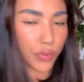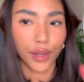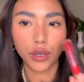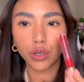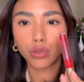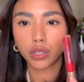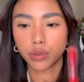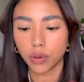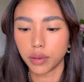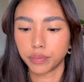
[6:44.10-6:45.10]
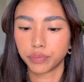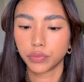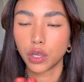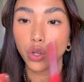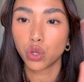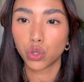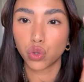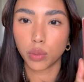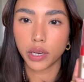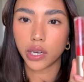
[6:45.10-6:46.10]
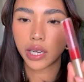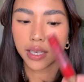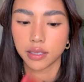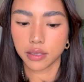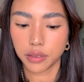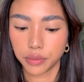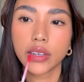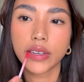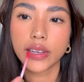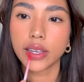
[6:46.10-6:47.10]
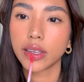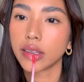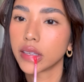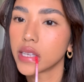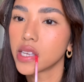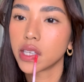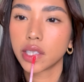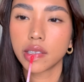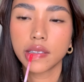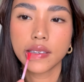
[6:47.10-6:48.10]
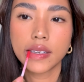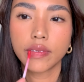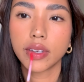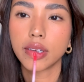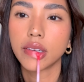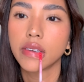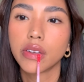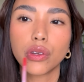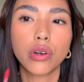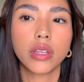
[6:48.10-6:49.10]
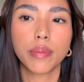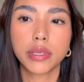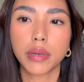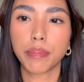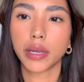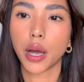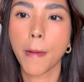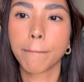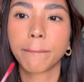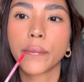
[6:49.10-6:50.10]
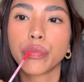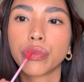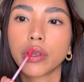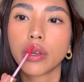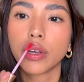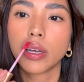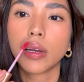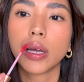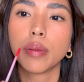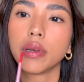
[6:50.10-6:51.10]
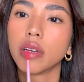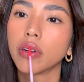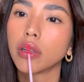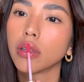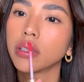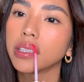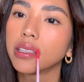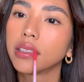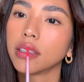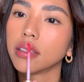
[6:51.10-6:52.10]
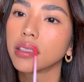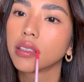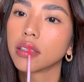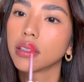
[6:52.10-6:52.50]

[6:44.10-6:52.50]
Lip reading: I'm gonna use this one, Strawberry Kiss. It's just kind of a Your Lips but better, bit of a glossy tint.